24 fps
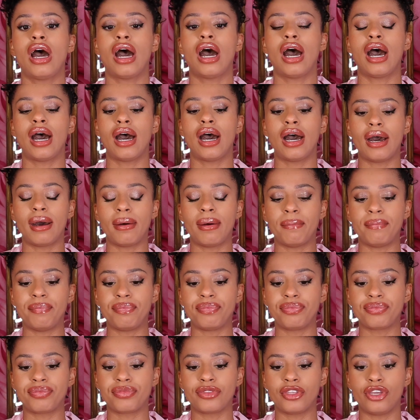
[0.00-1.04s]

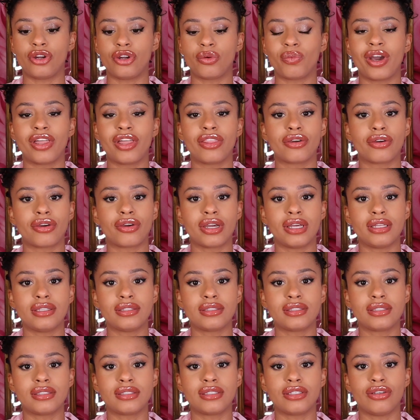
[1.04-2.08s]
you know, whether
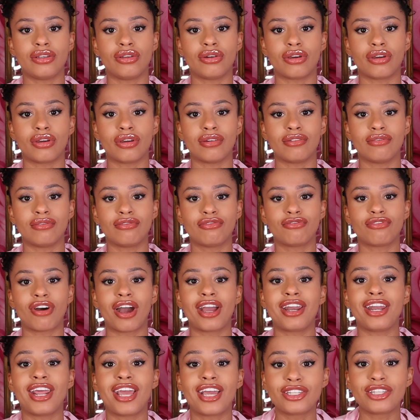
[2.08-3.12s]
it's, you know,
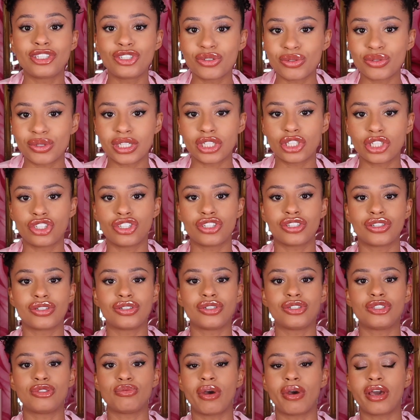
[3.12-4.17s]
financial
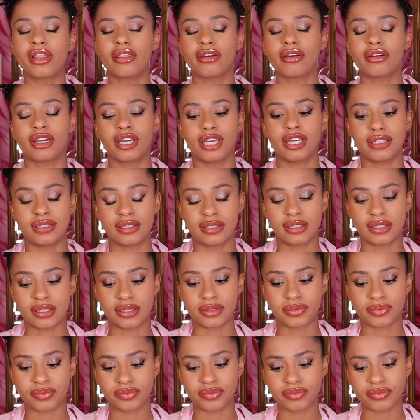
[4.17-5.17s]
issues, whether it's